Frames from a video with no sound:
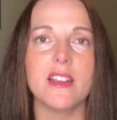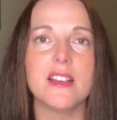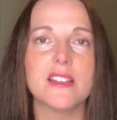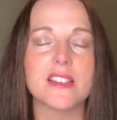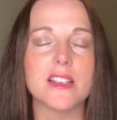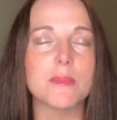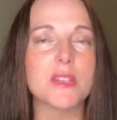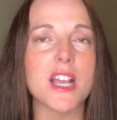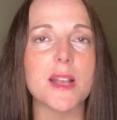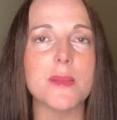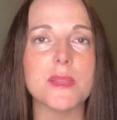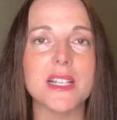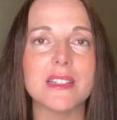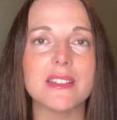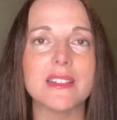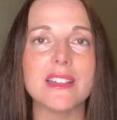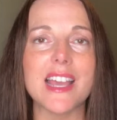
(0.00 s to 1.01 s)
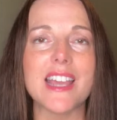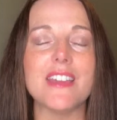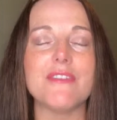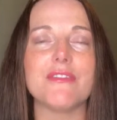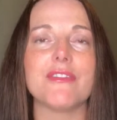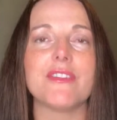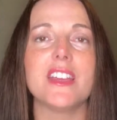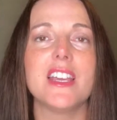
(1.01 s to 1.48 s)
Sometimes
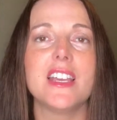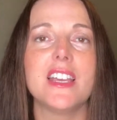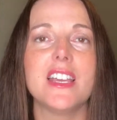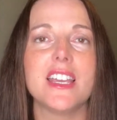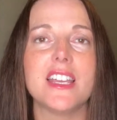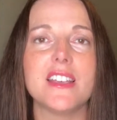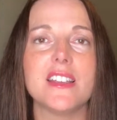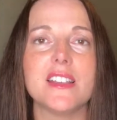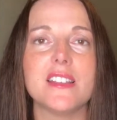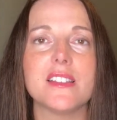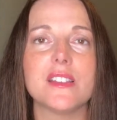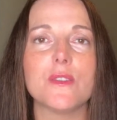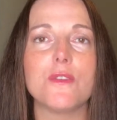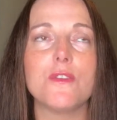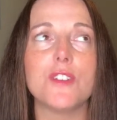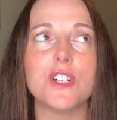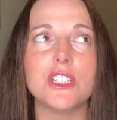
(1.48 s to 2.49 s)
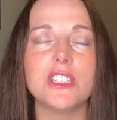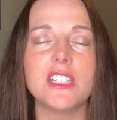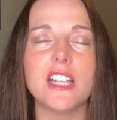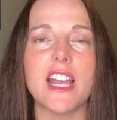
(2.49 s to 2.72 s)
life is full